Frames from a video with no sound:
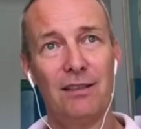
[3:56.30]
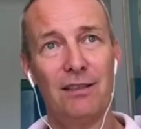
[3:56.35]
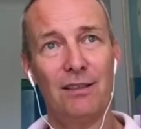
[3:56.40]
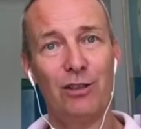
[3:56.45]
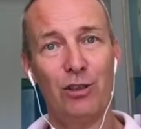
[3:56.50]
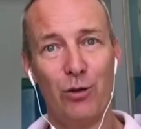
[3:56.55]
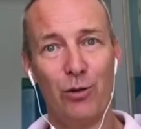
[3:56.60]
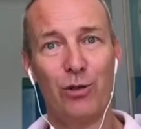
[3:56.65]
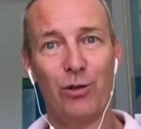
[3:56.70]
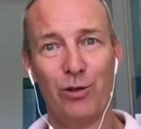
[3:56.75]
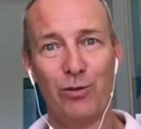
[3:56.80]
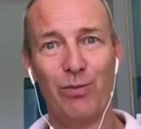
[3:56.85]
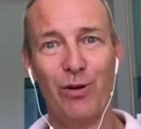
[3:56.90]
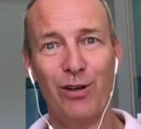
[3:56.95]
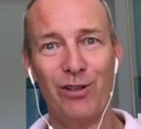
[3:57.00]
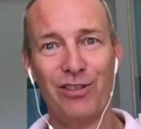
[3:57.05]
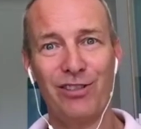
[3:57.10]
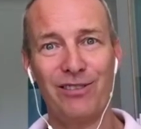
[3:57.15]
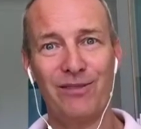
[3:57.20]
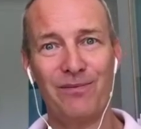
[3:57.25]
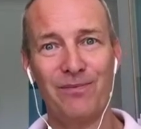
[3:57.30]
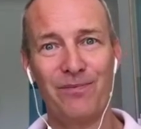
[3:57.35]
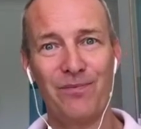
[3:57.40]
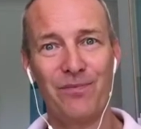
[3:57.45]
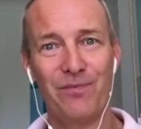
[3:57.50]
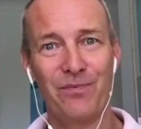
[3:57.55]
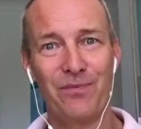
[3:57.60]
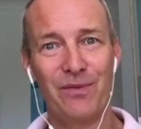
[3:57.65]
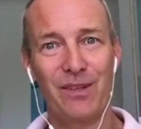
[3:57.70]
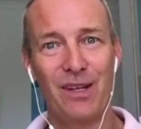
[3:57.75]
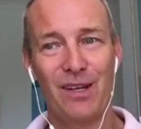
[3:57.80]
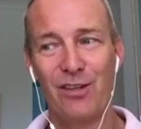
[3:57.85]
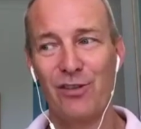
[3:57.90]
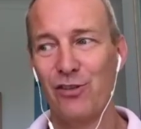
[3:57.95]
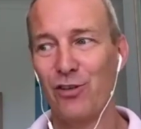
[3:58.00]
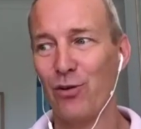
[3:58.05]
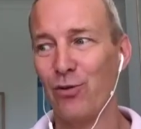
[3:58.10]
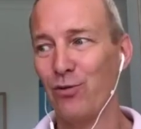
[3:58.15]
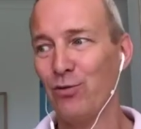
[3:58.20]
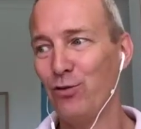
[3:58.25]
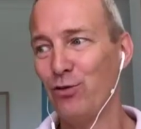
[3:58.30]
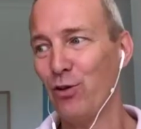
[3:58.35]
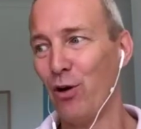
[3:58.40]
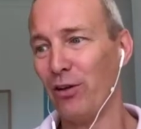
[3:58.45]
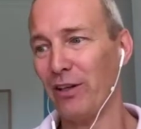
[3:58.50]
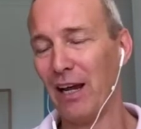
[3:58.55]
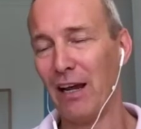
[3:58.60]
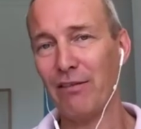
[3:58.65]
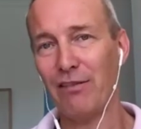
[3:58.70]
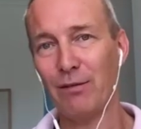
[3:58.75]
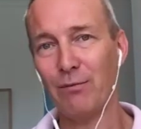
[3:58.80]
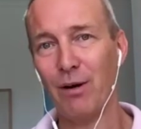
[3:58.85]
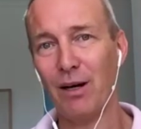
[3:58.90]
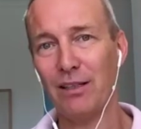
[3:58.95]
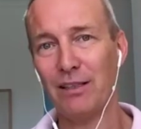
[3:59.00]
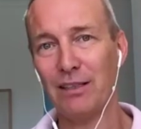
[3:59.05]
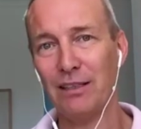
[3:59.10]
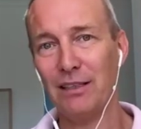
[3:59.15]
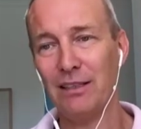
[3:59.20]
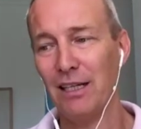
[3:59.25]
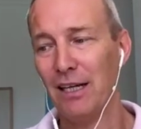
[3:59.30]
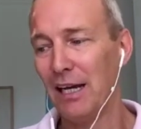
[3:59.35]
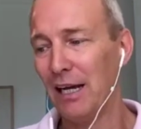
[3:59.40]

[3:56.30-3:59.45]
you're a good person. So not having money